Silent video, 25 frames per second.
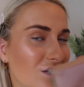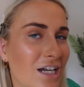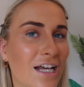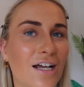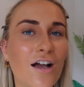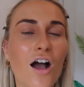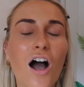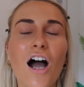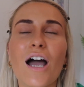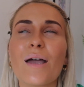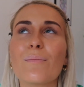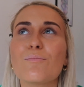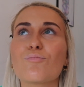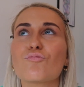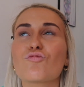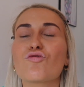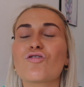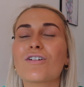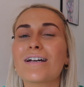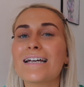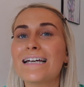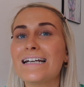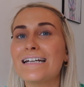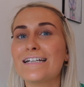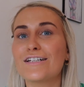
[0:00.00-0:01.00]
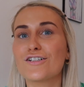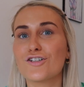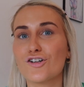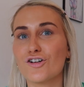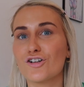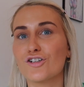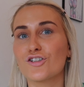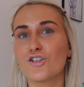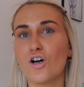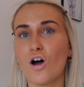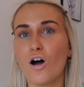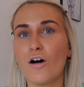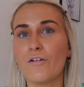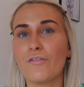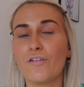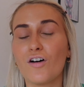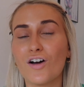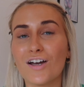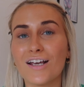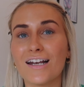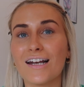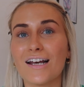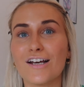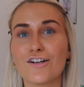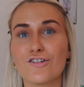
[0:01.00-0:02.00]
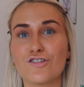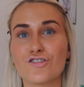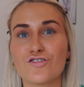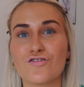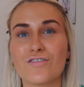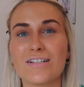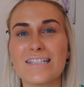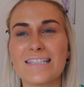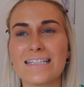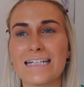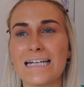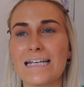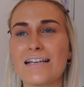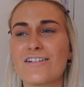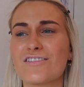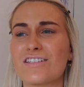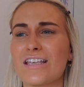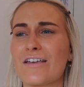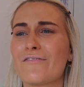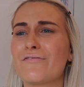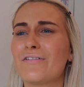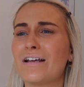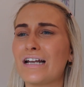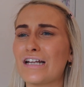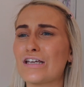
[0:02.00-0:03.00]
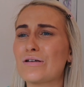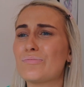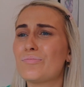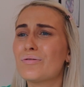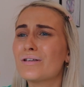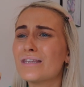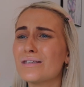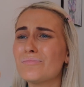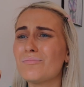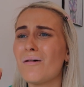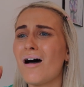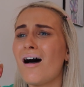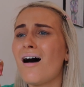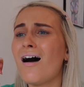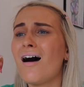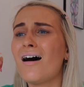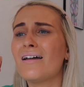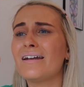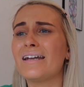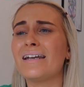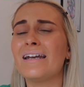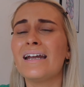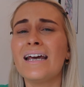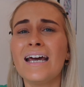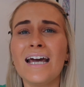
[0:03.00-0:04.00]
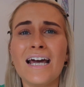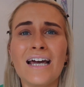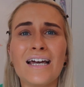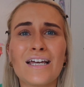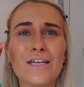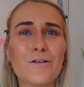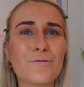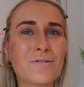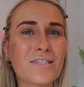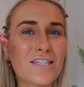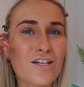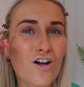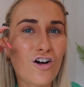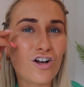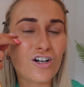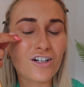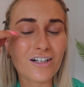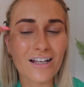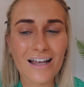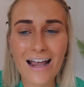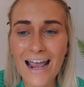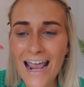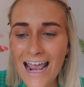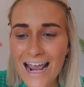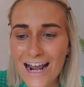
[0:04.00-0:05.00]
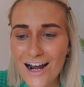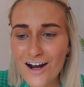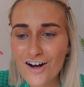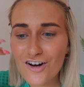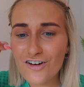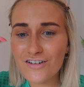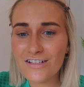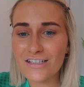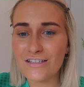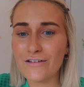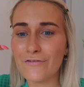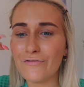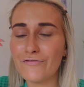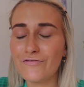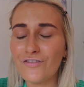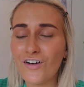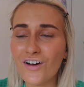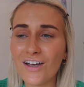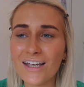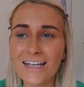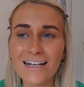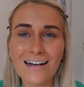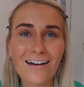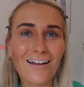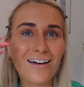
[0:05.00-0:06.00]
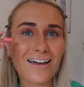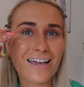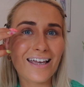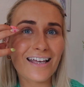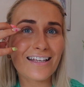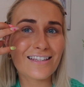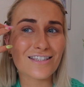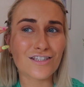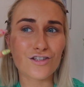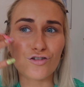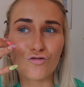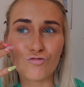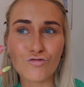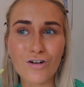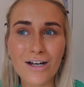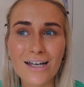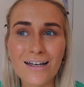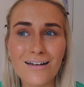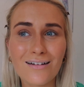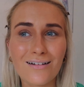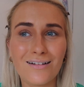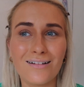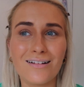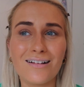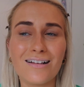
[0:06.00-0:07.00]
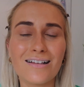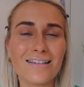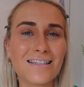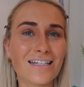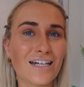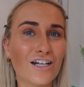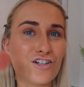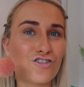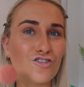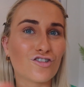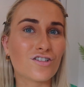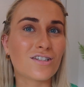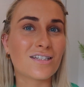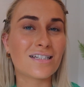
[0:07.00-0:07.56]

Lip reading: Like, I'm really turned off highlighters recently, because I feel like you put them on and you see all of the hairs and the fine lines and the wrinkles, and it